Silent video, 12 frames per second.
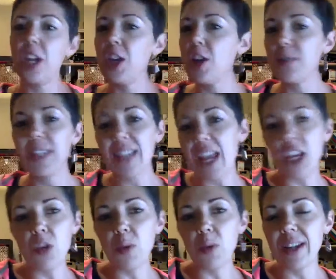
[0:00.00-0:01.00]
You know, say
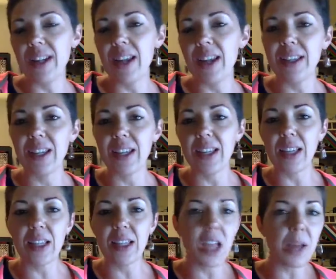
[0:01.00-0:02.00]
you wanted to hit Success
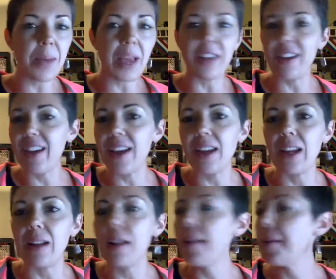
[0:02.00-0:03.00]
Club and you hit
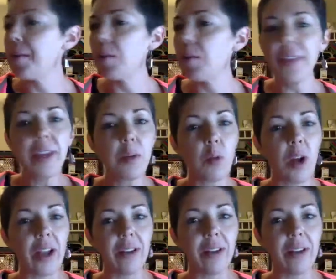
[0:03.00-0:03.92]
it. Well, then what?